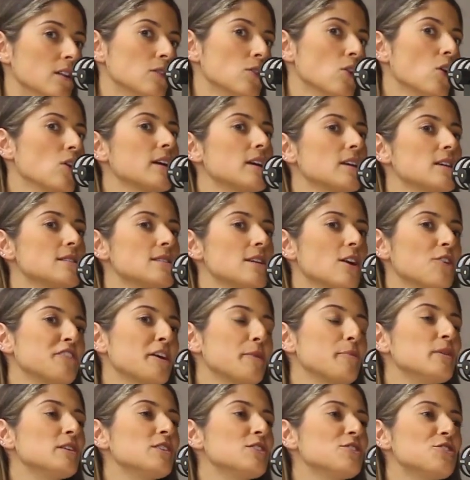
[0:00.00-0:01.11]
locking yourself
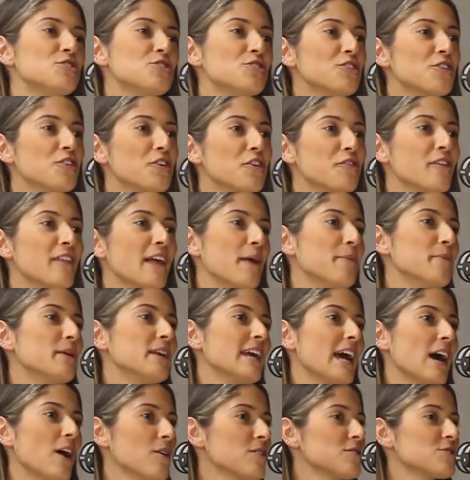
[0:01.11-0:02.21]
up in your studio for that
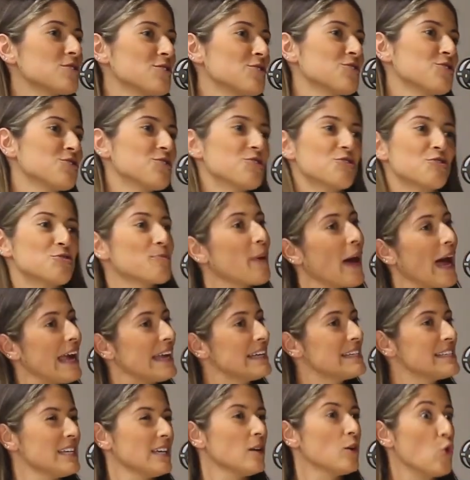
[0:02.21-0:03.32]
many hours, just
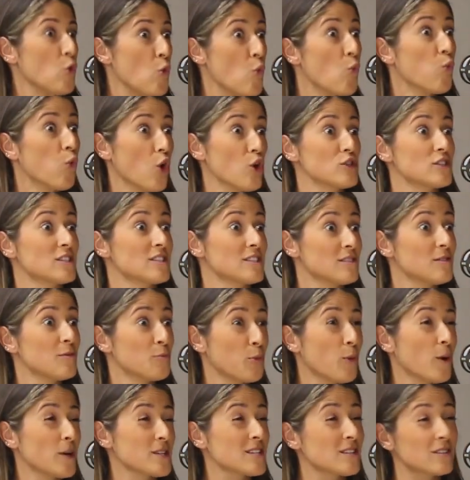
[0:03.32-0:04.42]
painting was
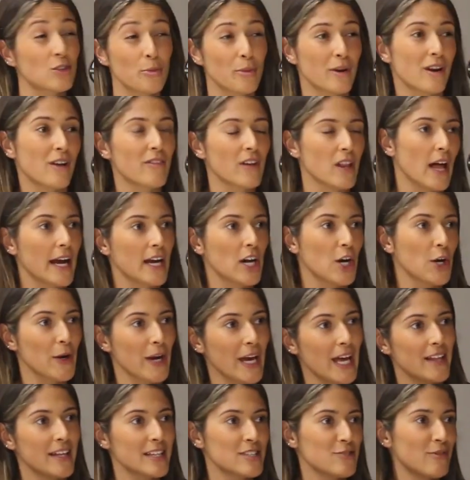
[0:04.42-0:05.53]
a little bit of a like,
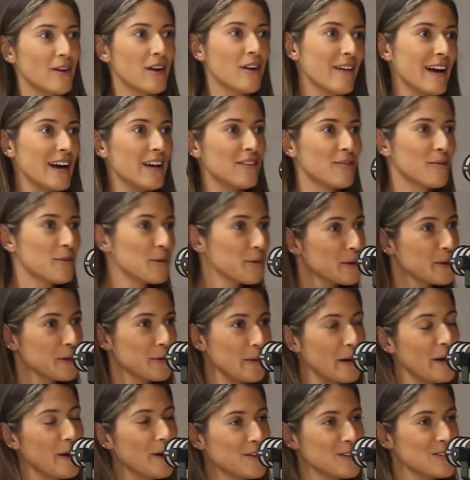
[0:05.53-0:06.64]
okay, let's run away from the real
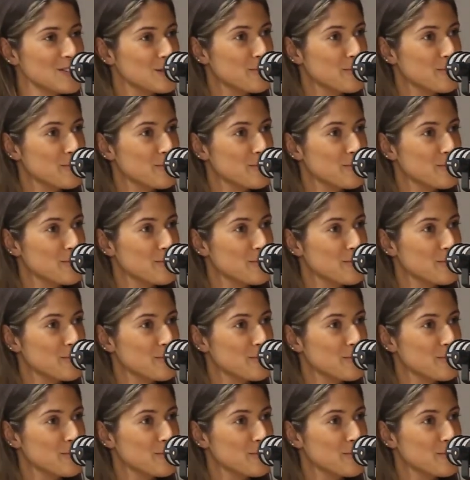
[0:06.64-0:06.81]
world and